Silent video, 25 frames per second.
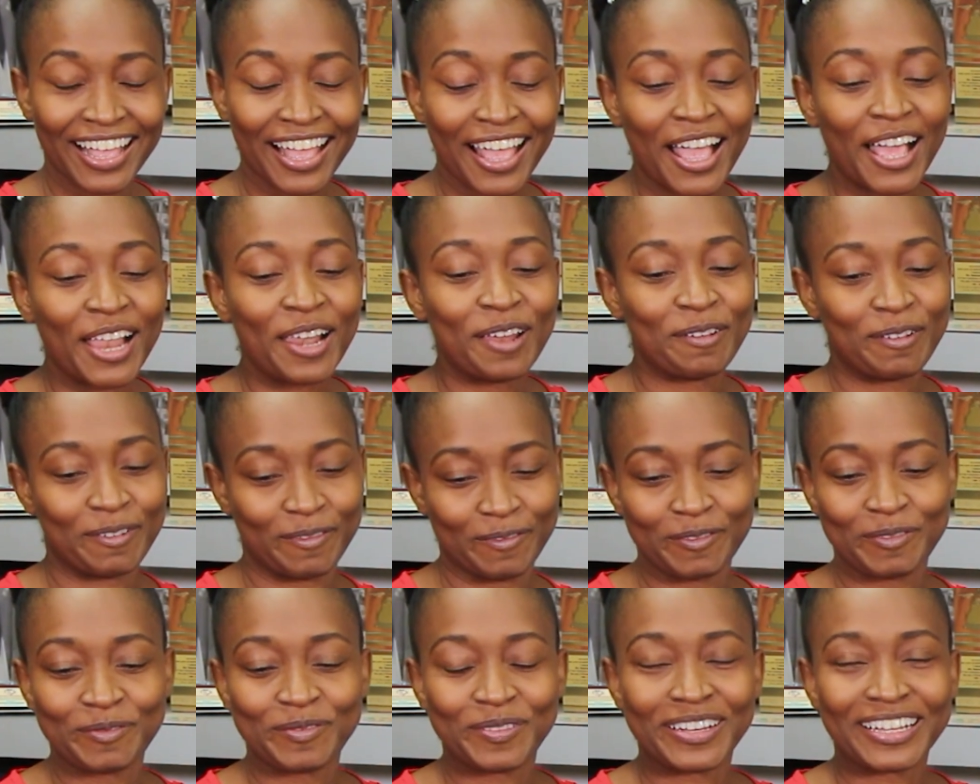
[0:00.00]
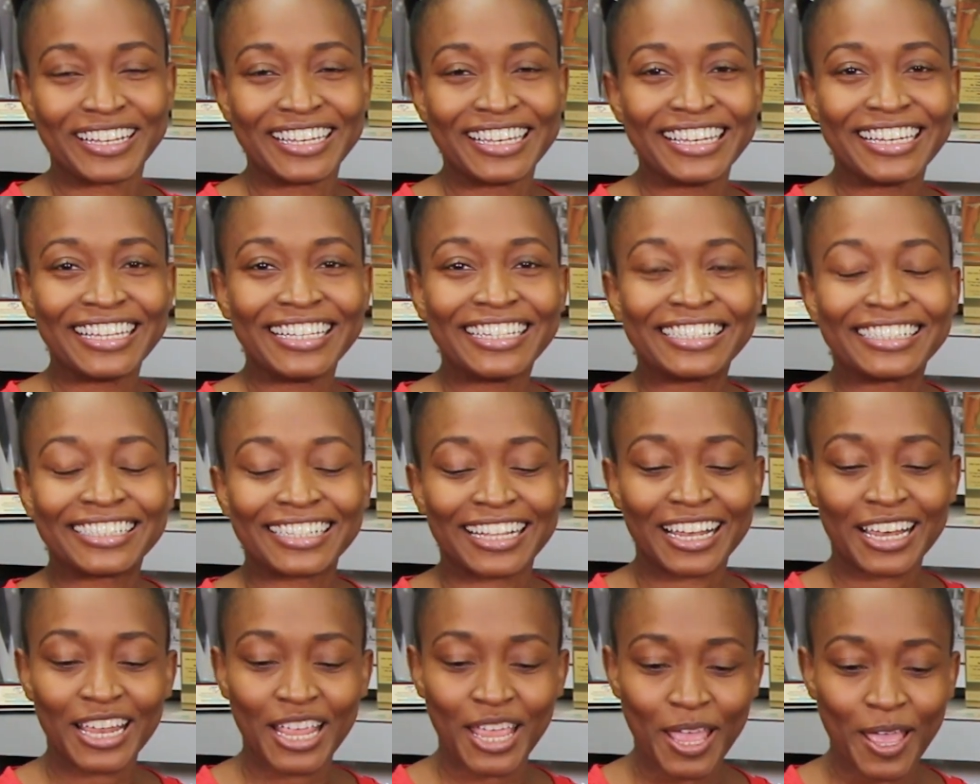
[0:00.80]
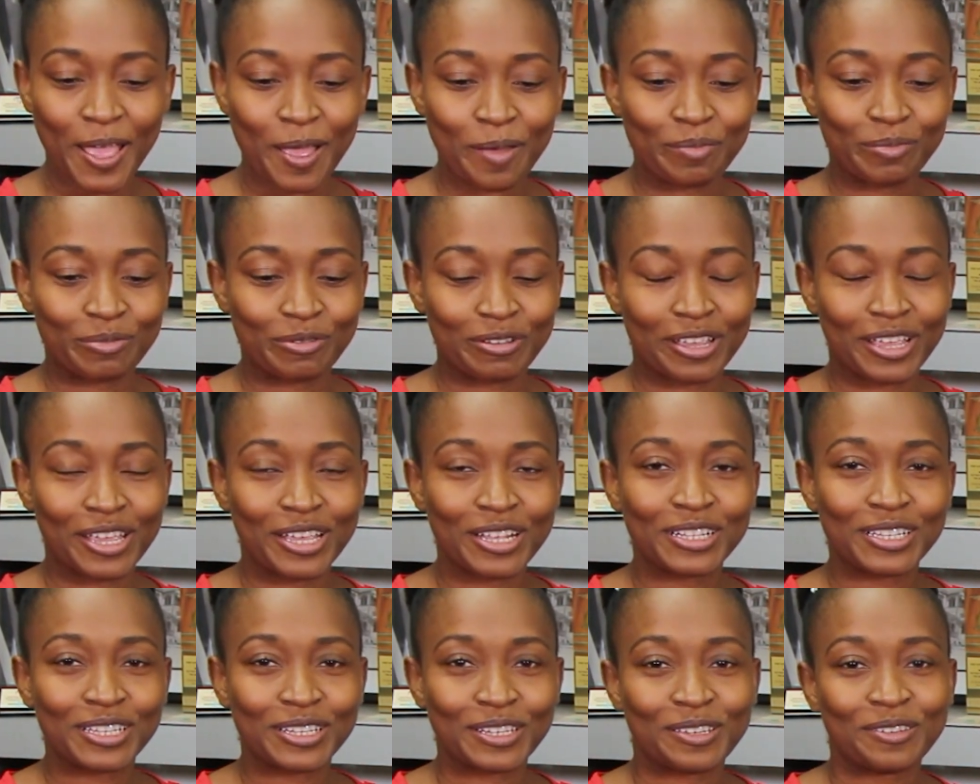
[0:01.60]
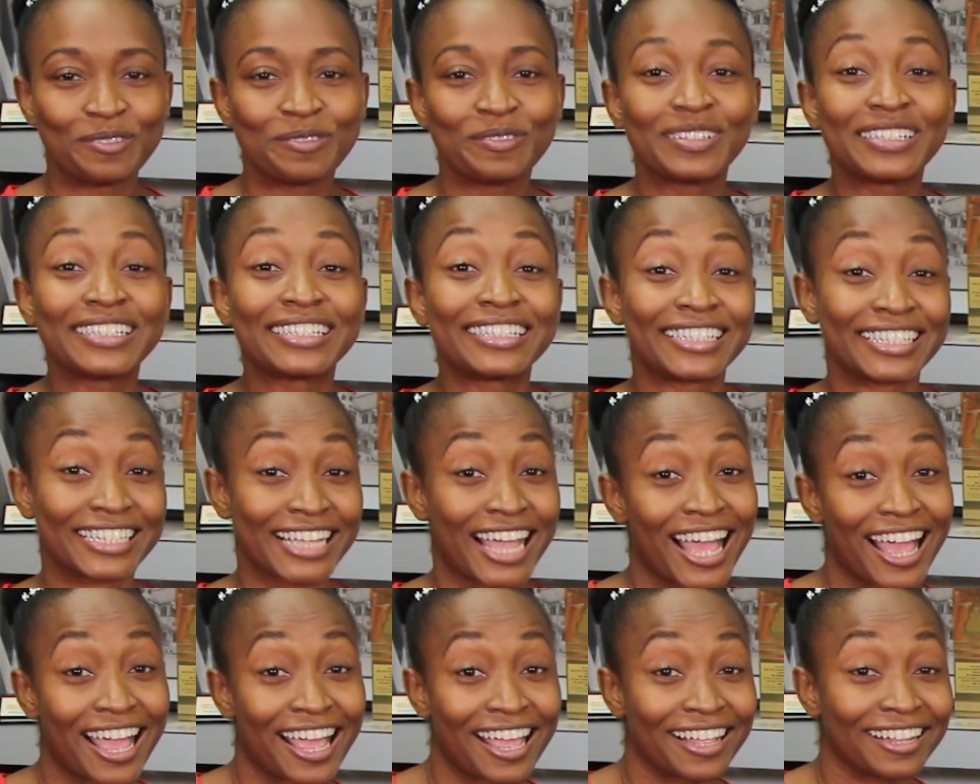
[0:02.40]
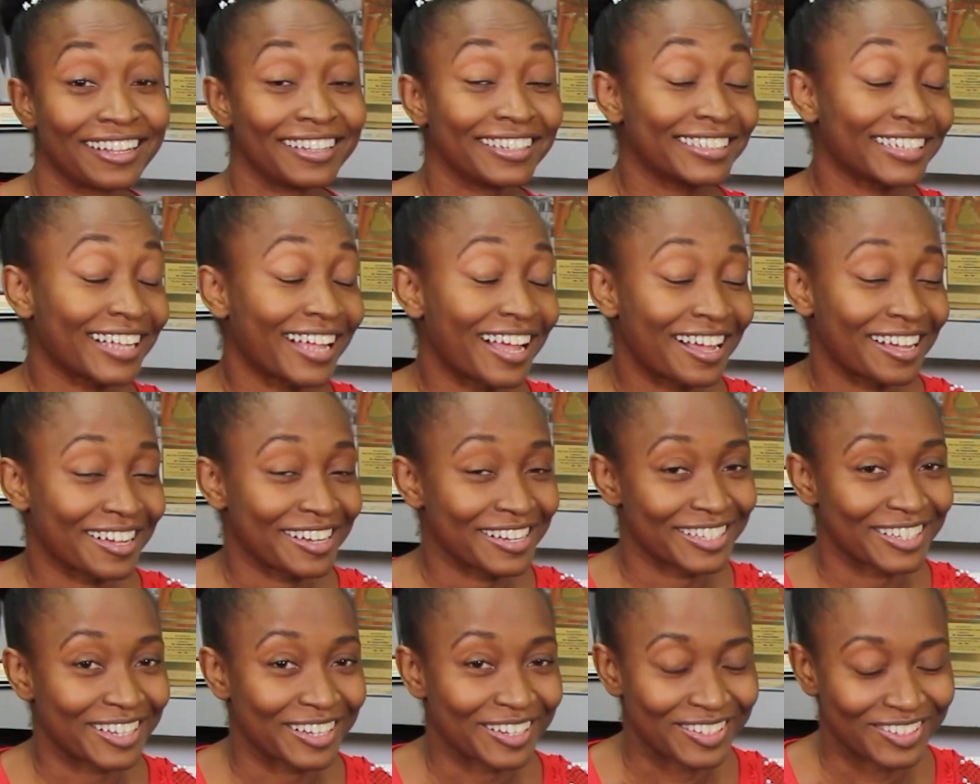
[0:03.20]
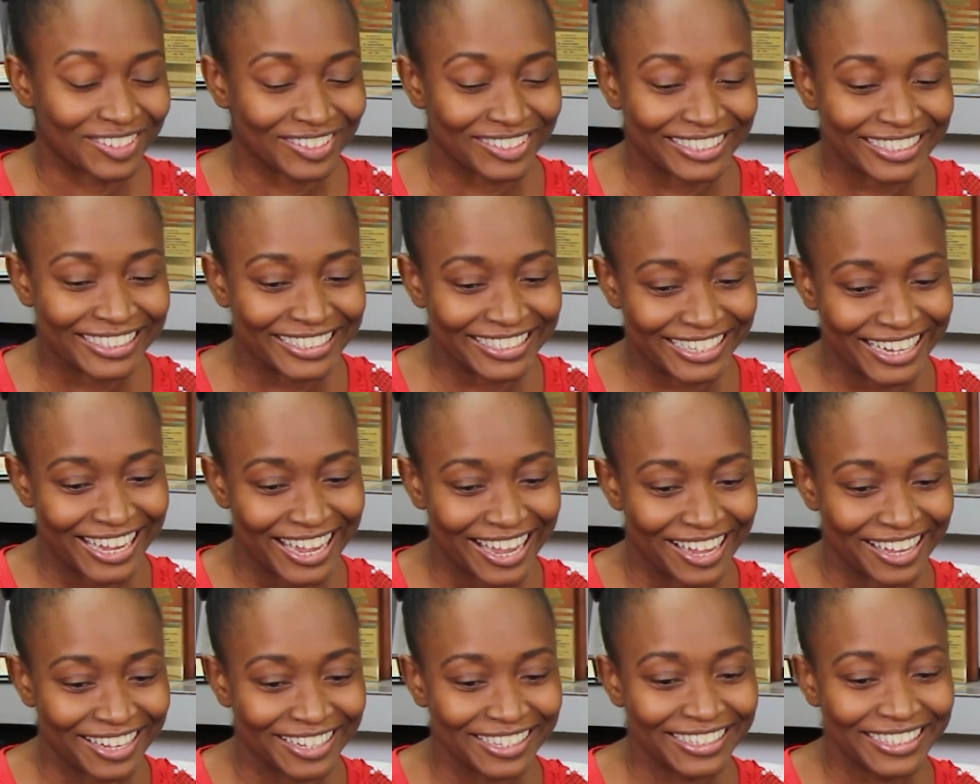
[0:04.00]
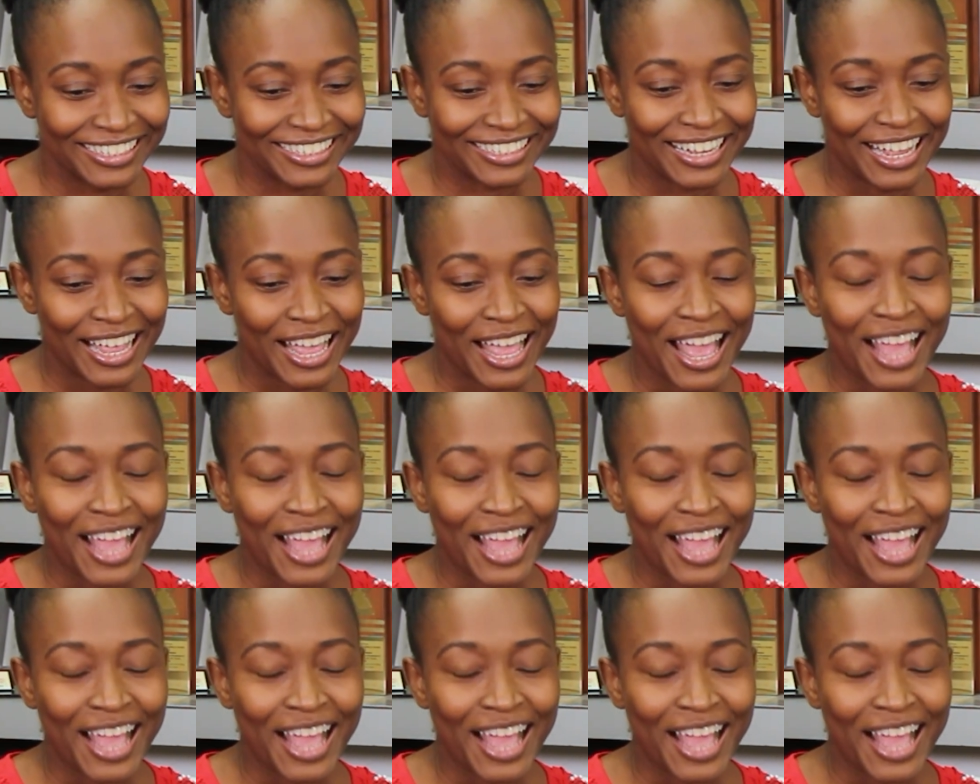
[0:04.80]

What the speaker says: Hello everyone, Lisa here bringing to you styles, architecture styles,